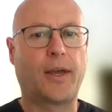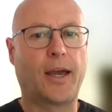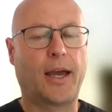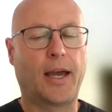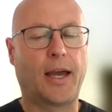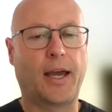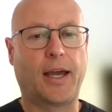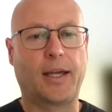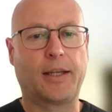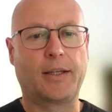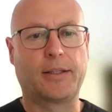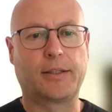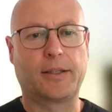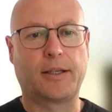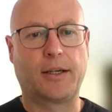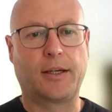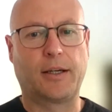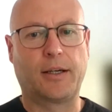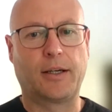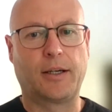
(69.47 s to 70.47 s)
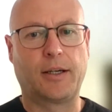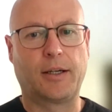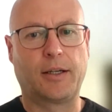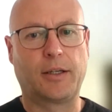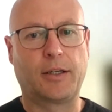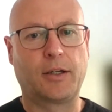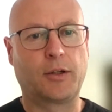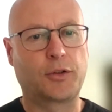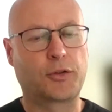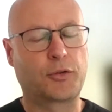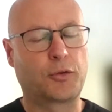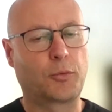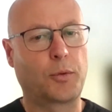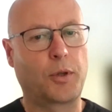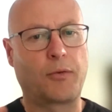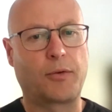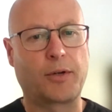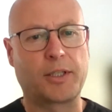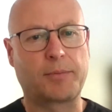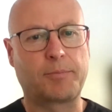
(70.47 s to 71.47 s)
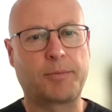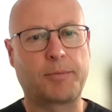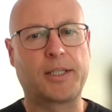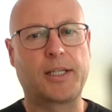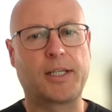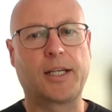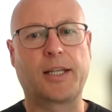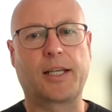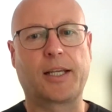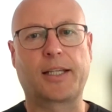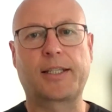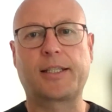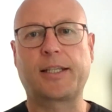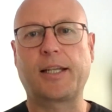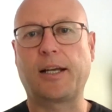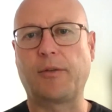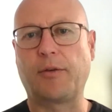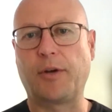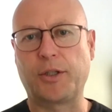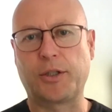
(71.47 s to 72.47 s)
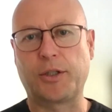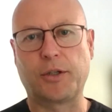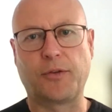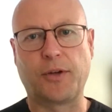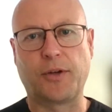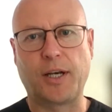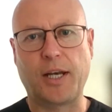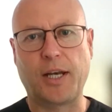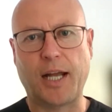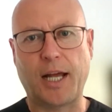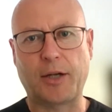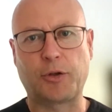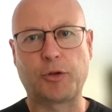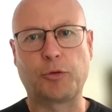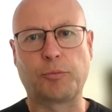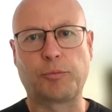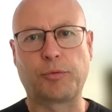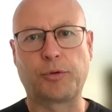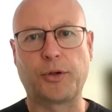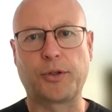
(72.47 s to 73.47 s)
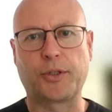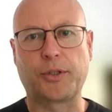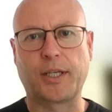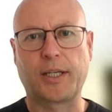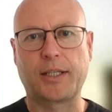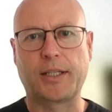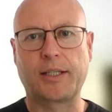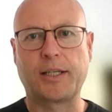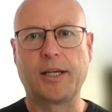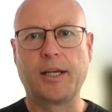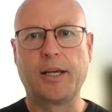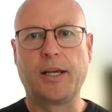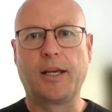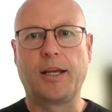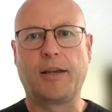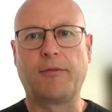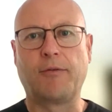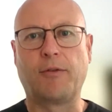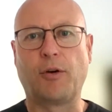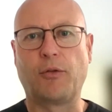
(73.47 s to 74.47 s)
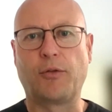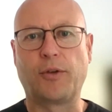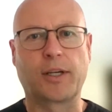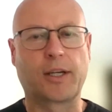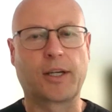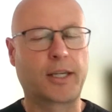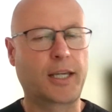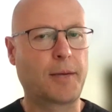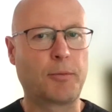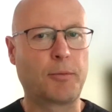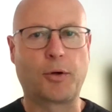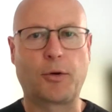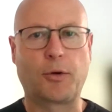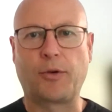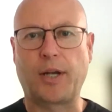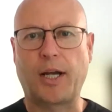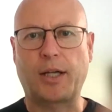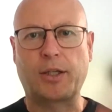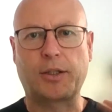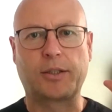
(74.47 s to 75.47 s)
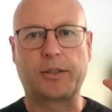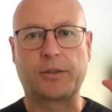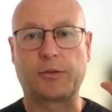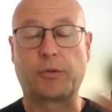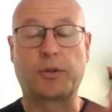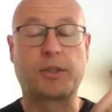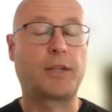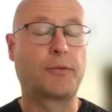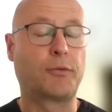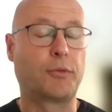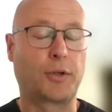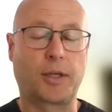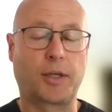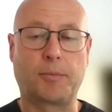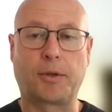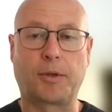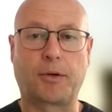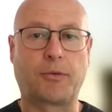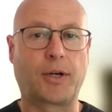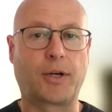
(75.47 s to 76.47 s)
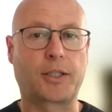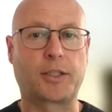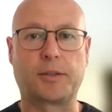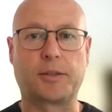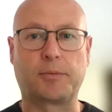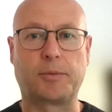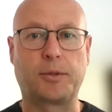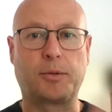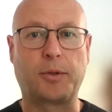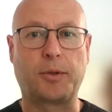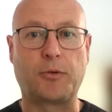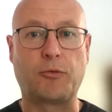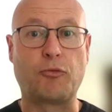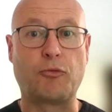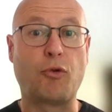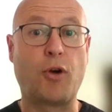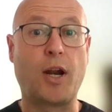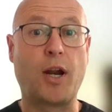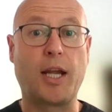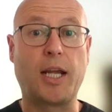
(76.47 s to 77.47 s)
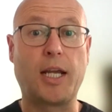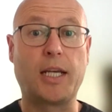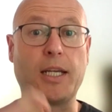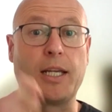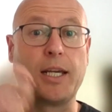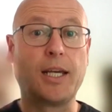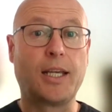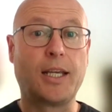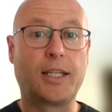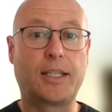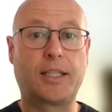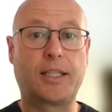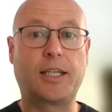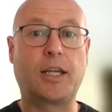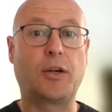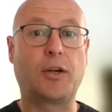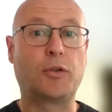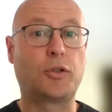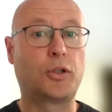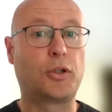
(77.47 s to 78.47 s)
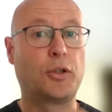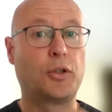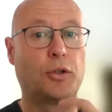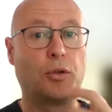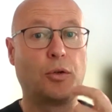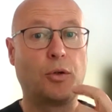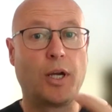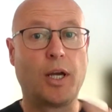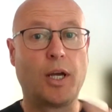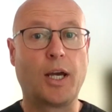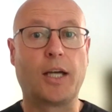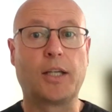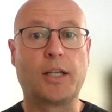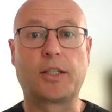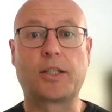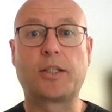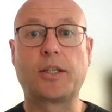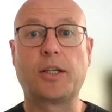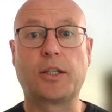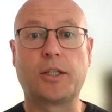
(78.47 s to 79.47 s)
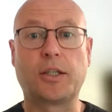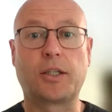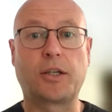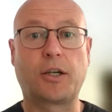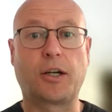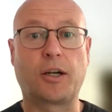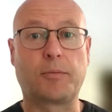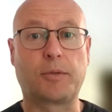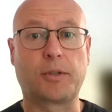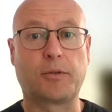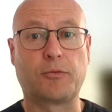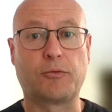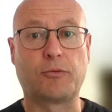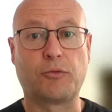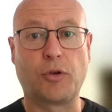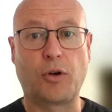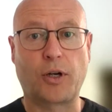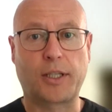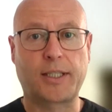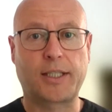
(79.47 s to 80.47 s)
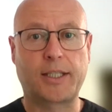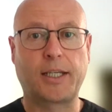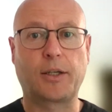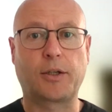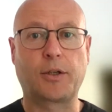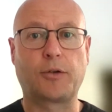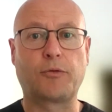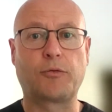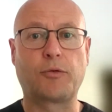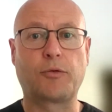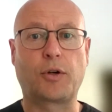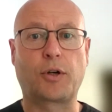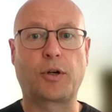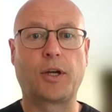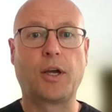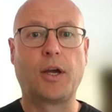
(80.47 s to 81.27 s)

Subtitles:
And enhanced rock weathering is basically the acceleration of a natural process involving a chemical reaction or several chemical reactions between rain, CO2, and certain types of rock, silicate rock,